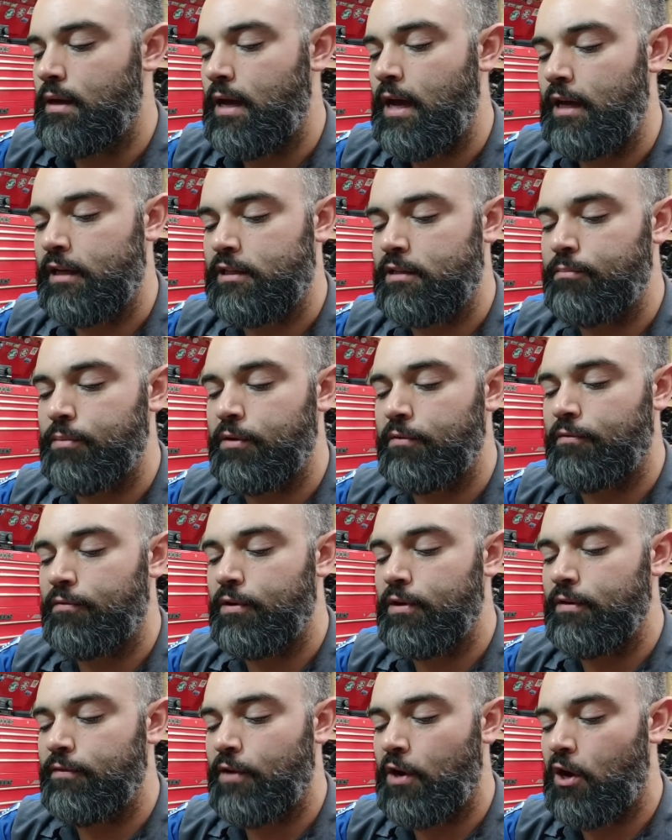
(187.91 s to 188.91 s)
has to be
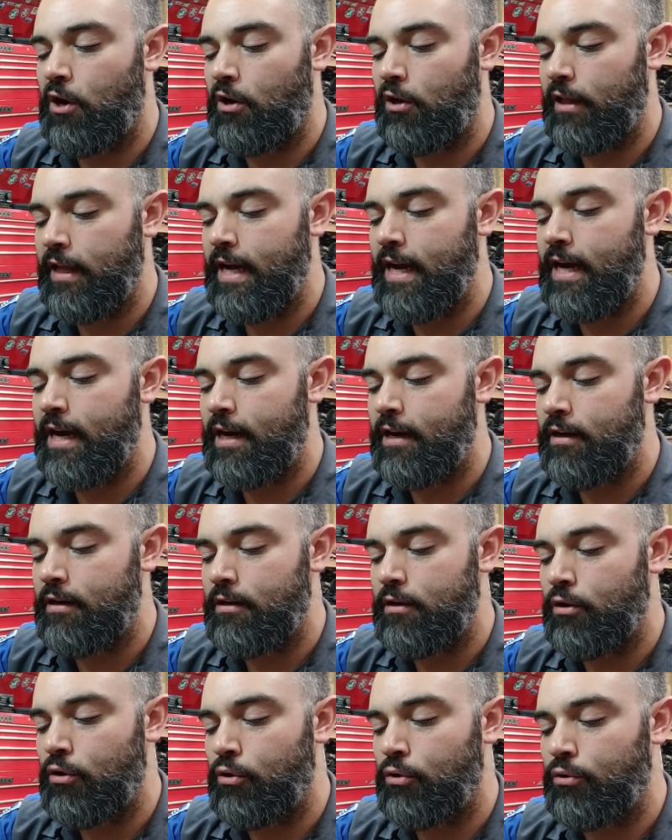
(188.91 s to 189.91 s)
free of all air,
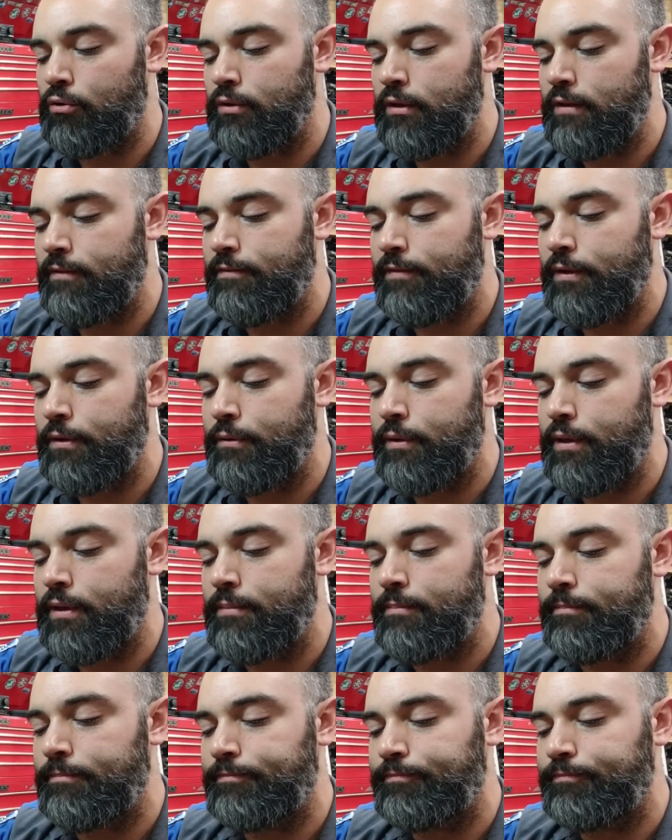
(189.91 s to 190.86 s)
only fluid,